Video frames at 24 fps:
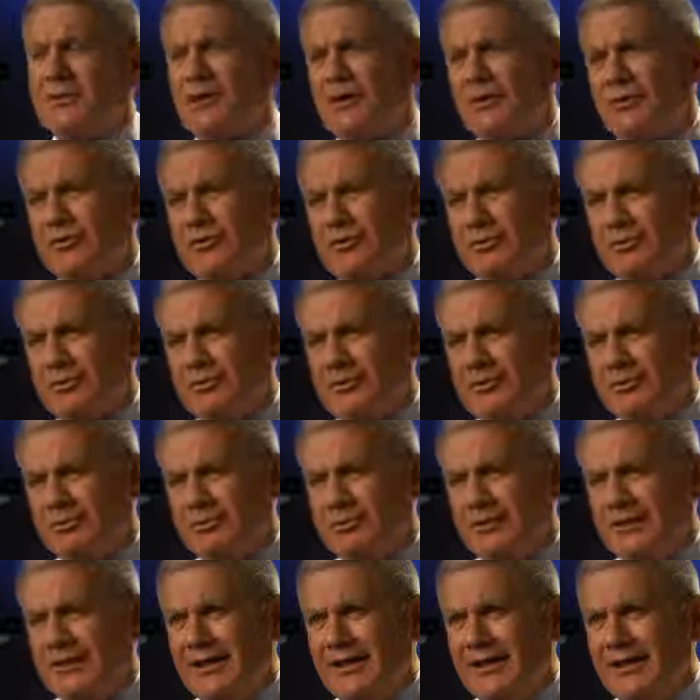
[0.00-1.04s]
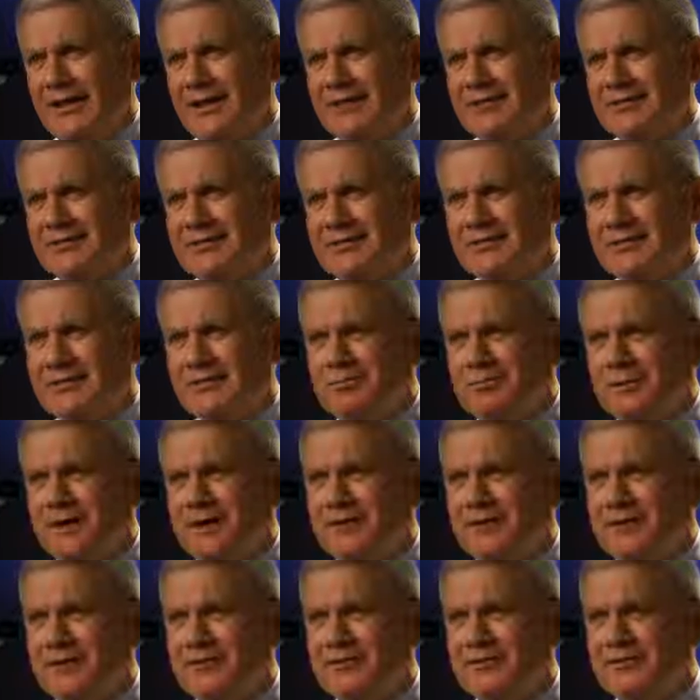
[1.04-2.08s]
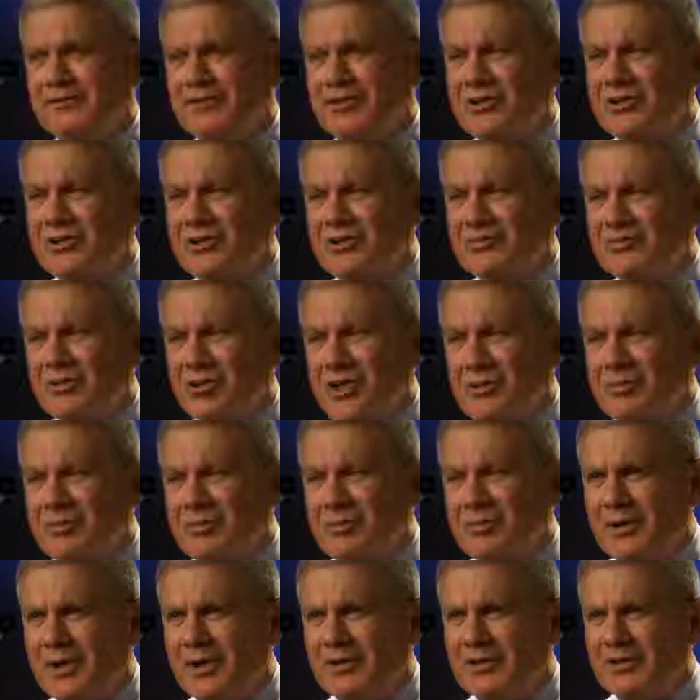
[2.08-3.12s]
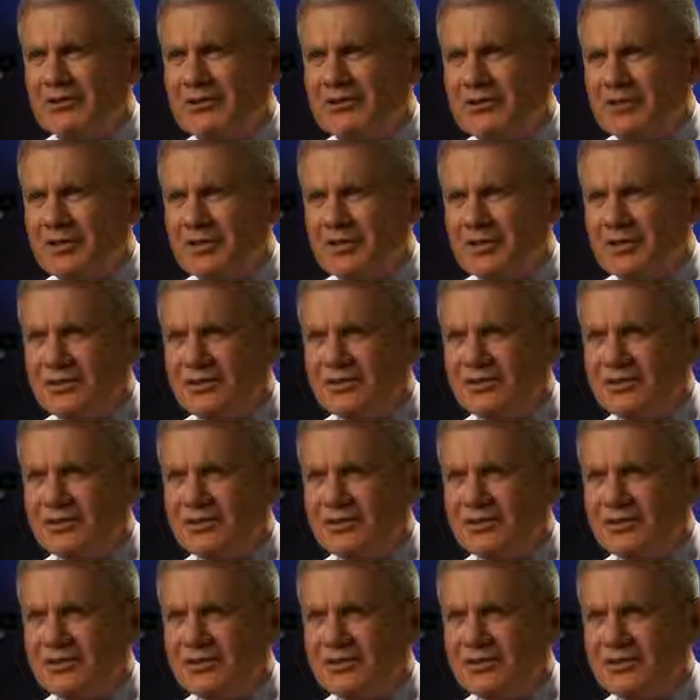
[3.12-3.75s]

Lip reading: I really began my affinity for ophthalmology